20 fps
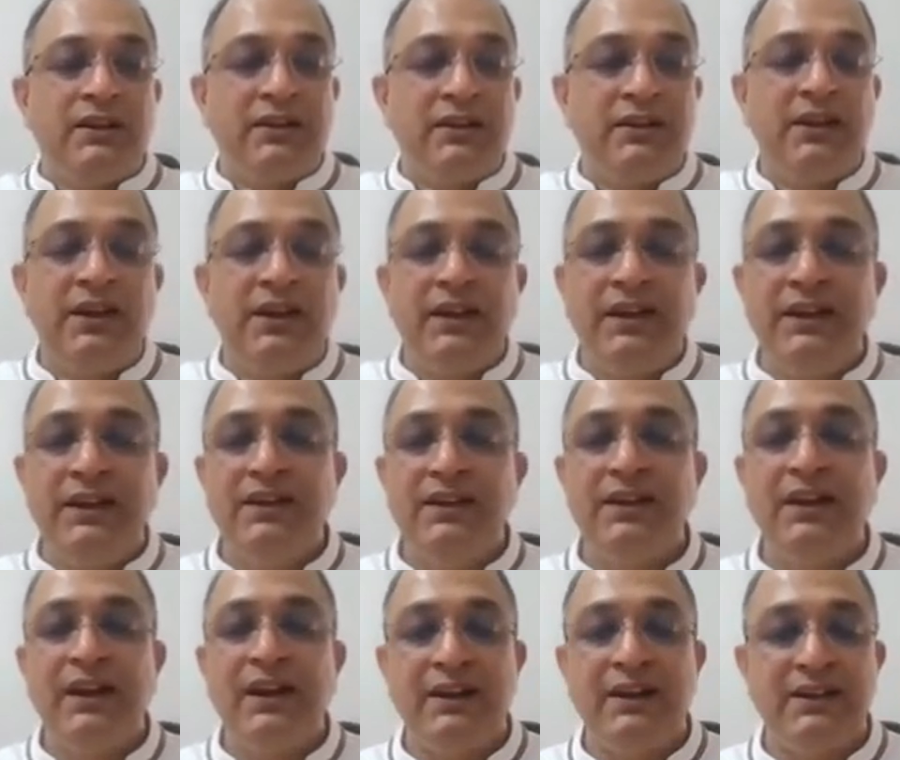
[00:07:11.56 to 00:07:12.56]
the
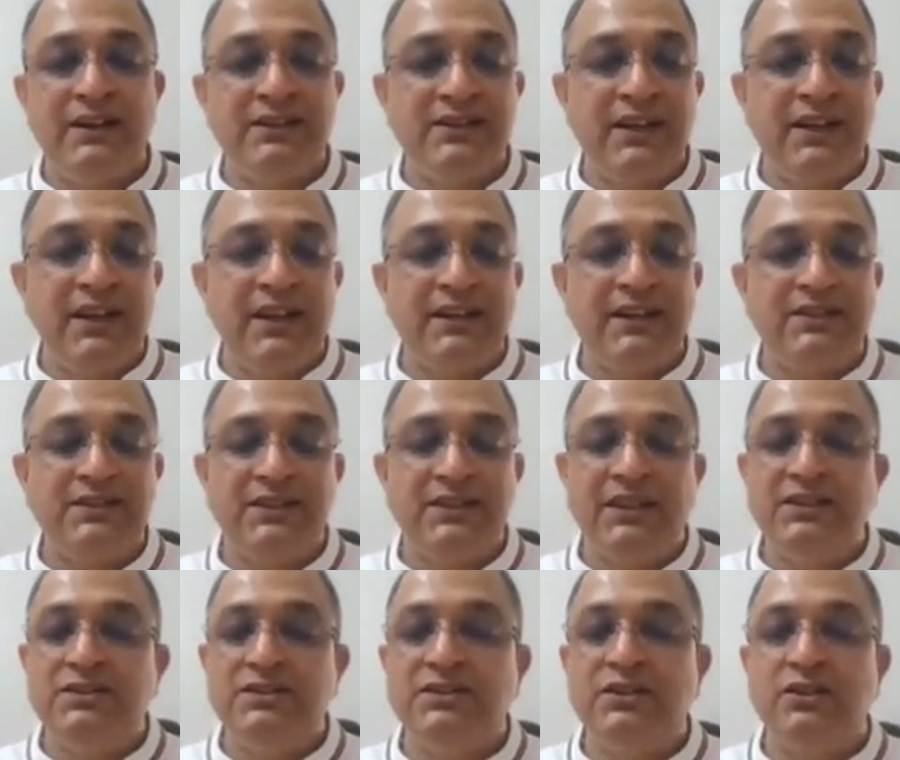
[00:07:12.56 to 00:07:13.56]
internet is an
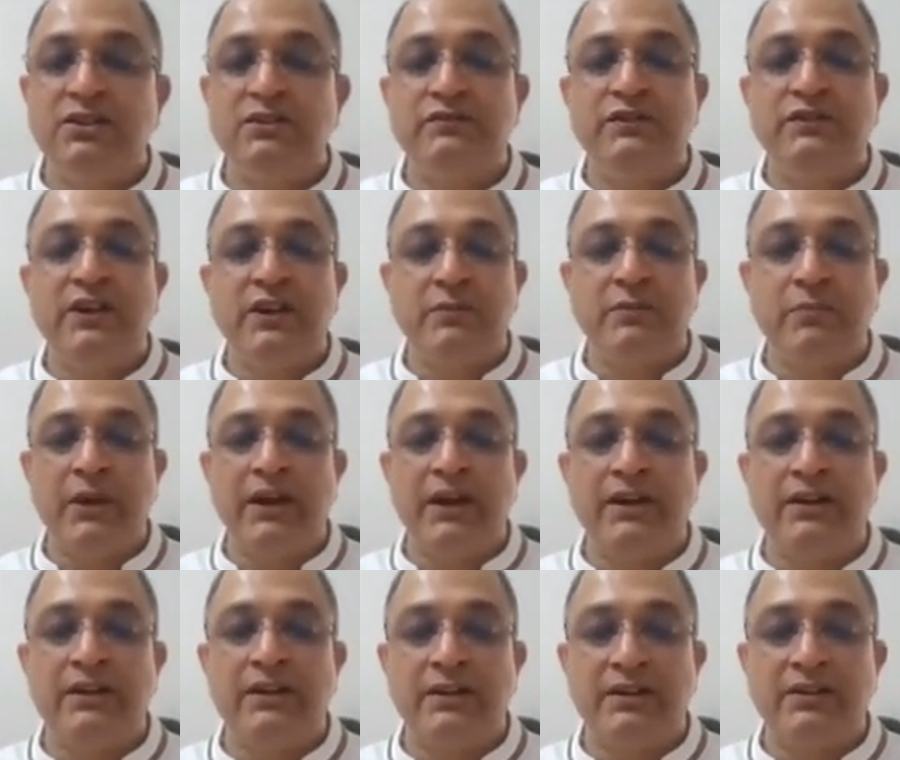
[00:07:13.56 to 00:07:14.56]
extension of their
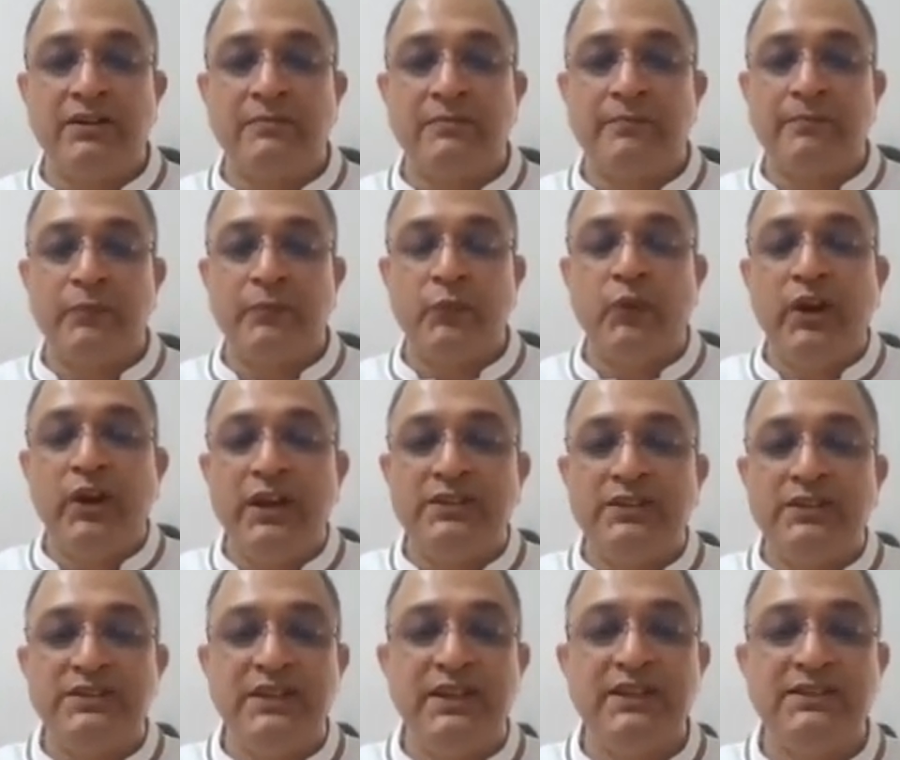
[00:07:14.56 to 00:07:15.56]
mind when i
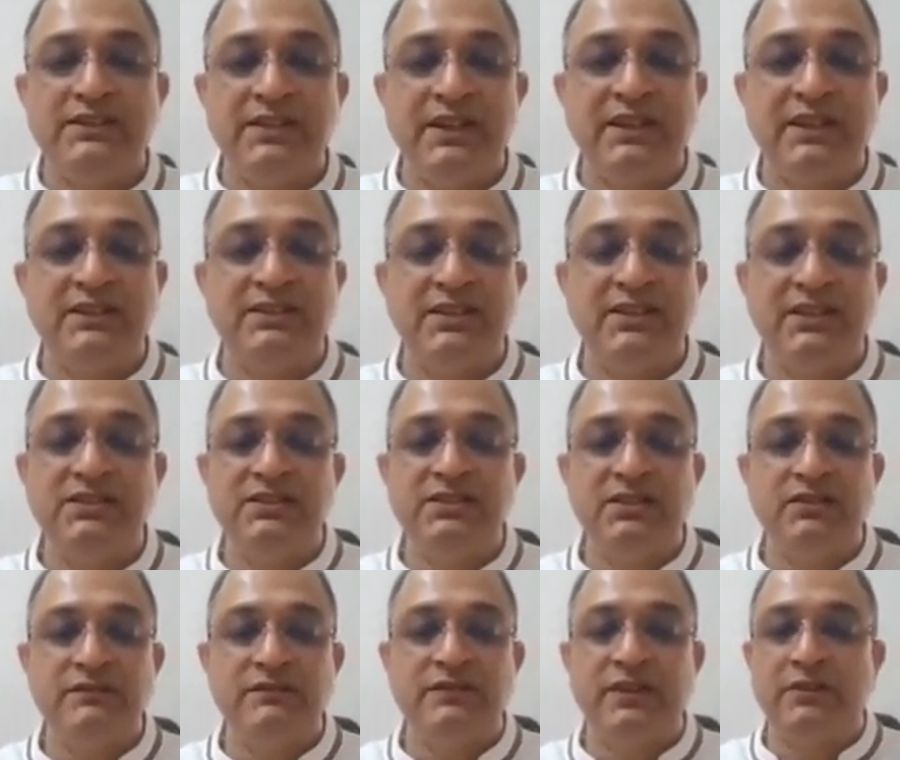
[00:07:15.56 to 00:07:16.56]
say it's an extension
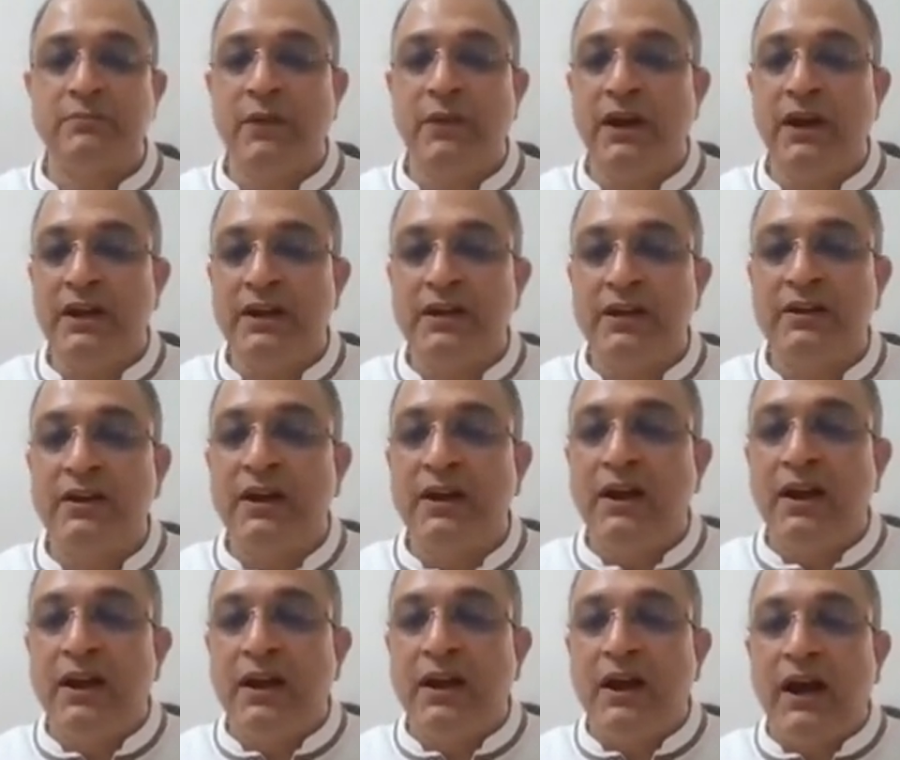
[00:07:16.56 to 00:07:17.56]
of their mind
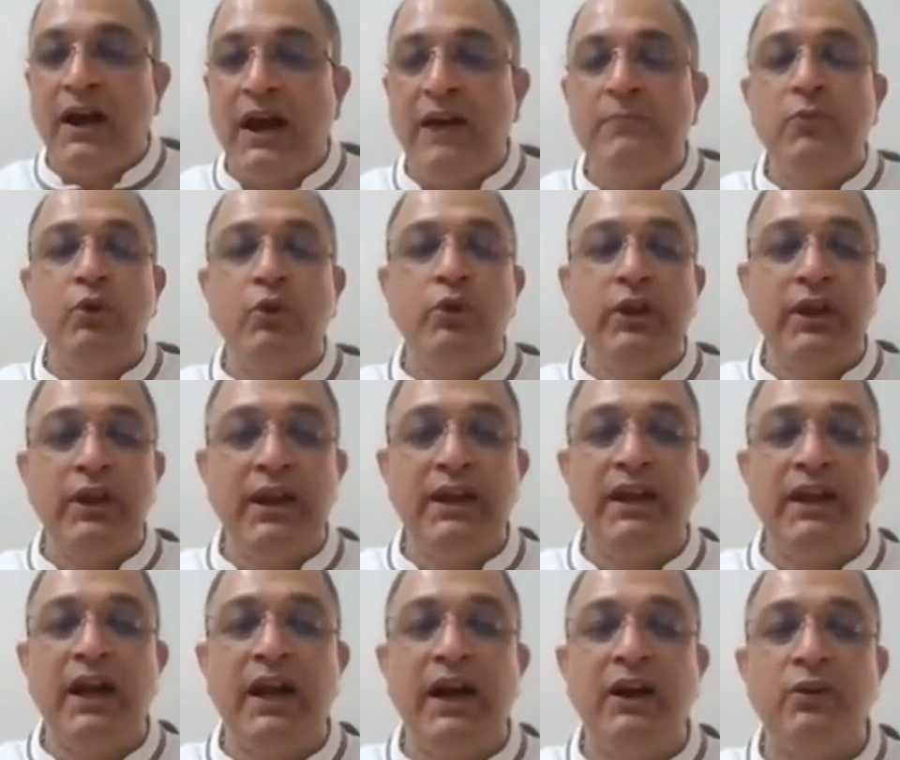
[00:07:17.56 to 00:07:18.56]
i'm looking
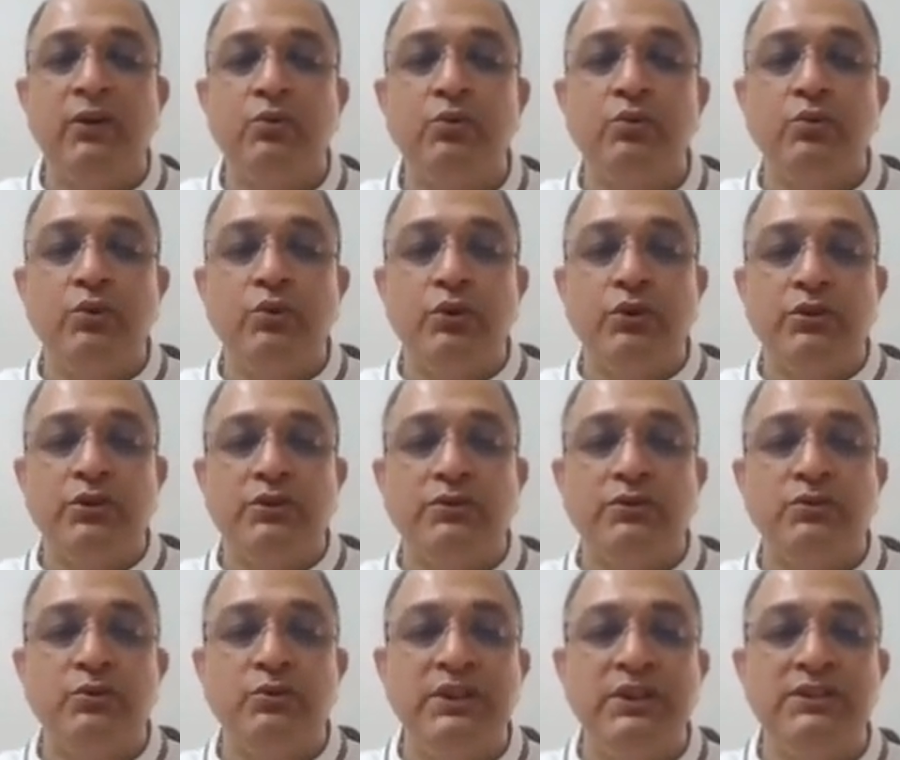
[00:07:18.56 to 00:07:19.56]
at how
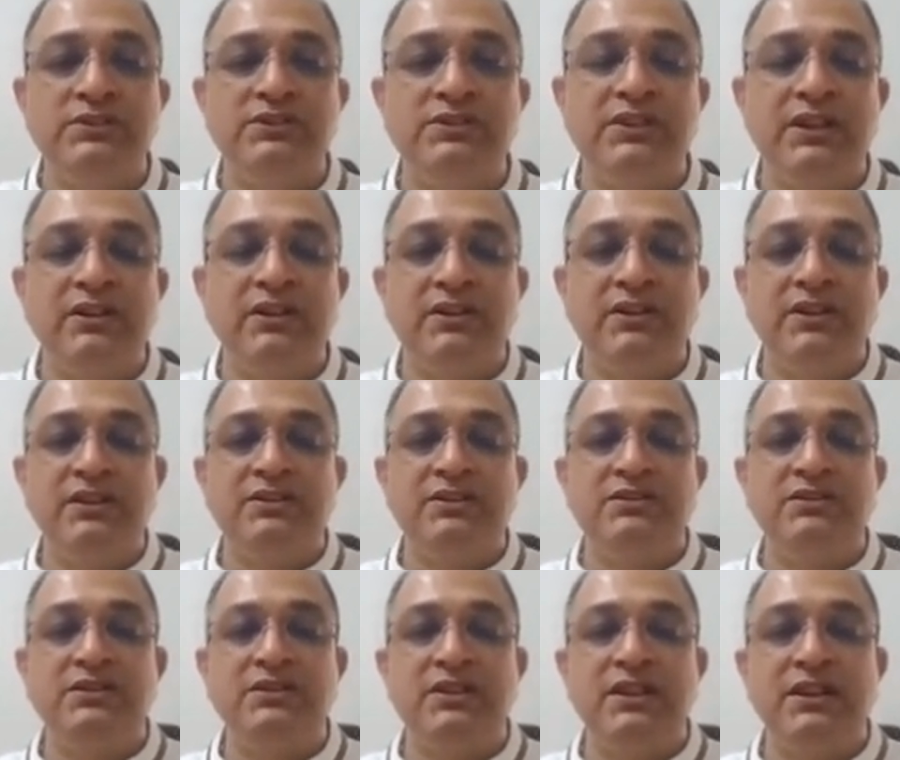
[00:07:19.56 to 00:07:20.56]
today's
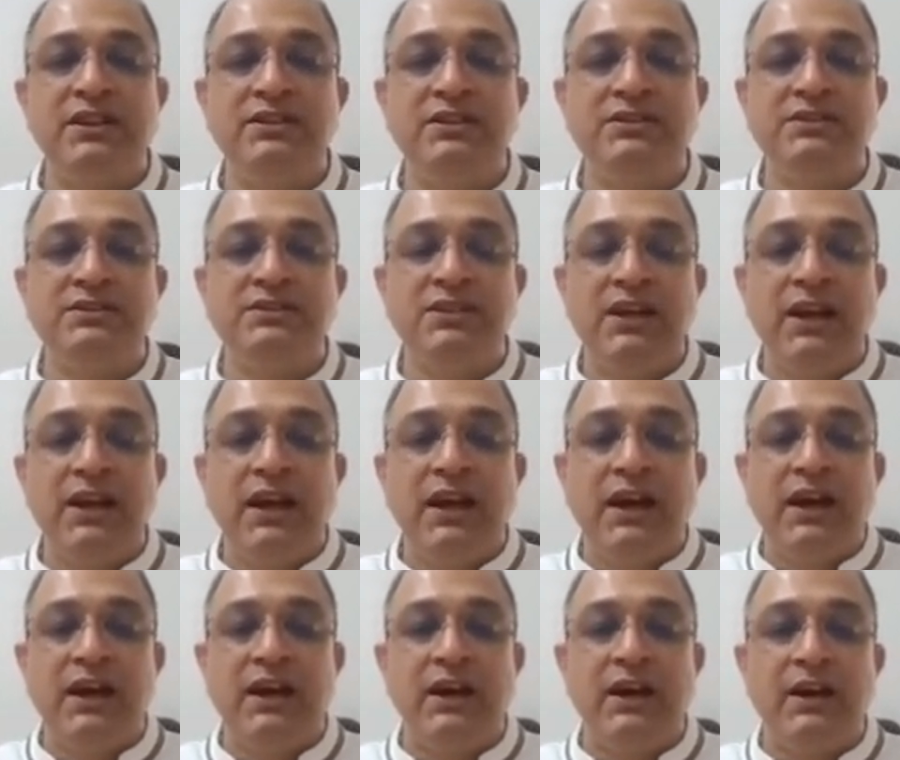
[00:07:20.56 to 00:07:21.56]
generation is
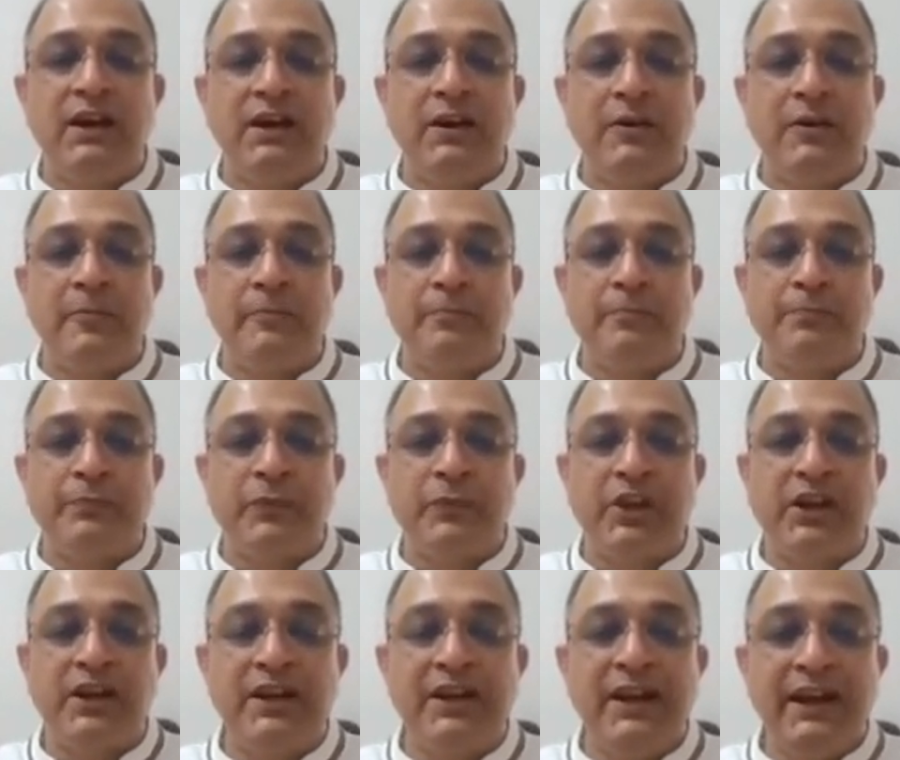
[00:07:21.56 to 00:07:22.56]
um,
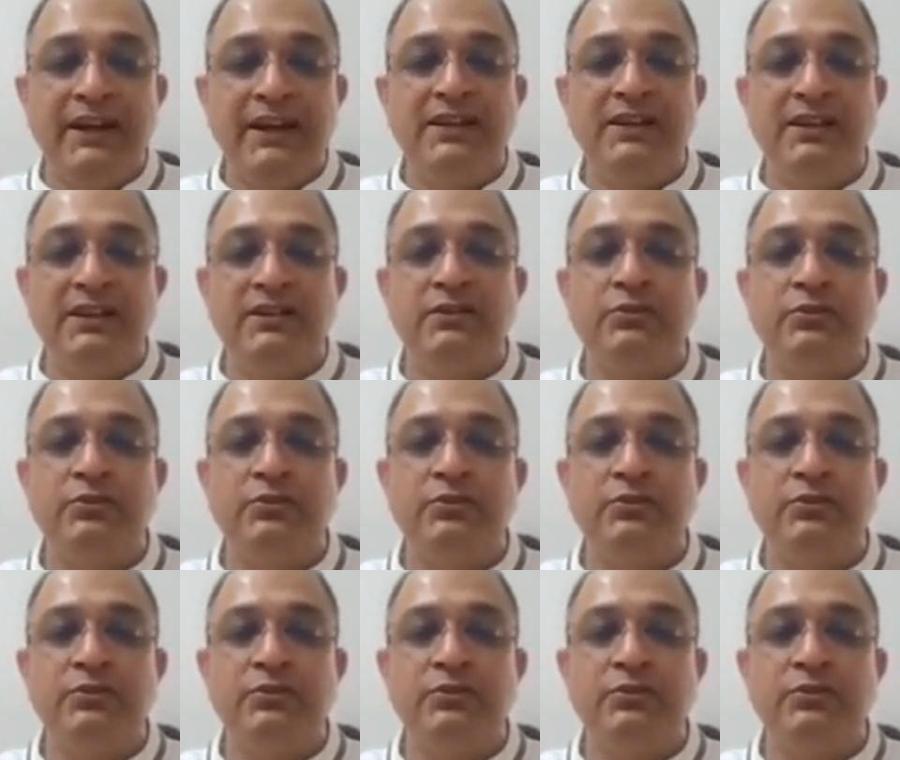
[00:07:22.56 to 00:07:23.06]
connected